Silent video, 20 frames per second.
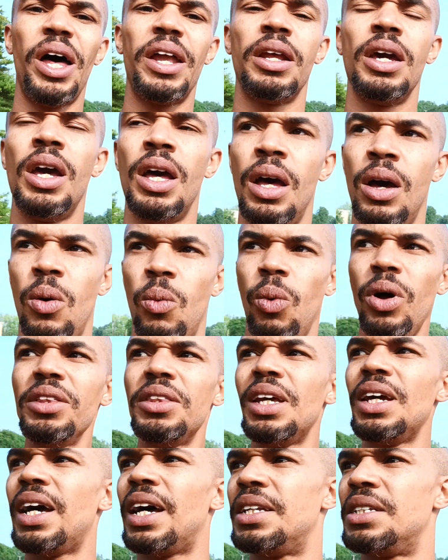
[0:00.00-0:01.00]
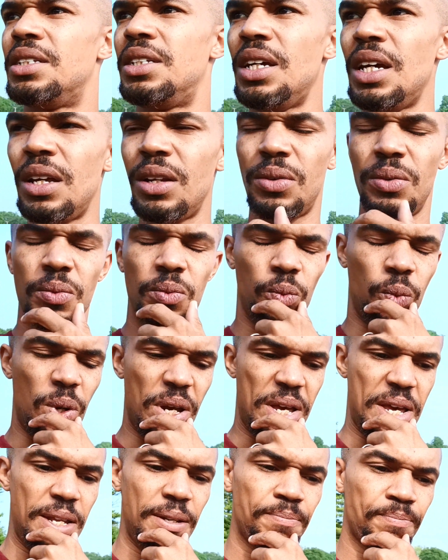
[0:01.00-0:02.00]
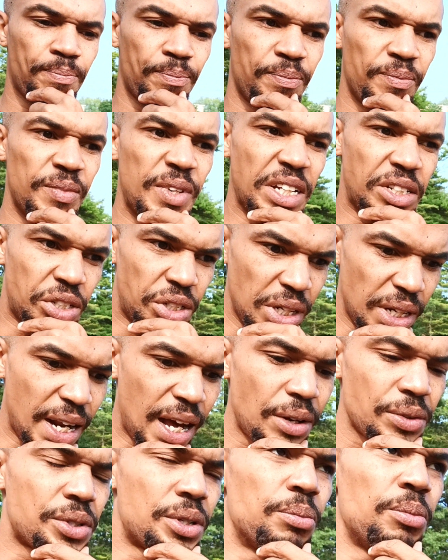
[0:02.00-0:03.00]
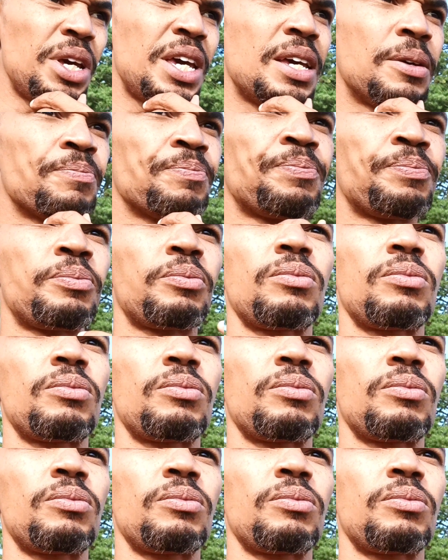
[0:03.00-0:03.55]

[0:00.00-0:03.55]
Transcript: But one thing I did read that stood out to me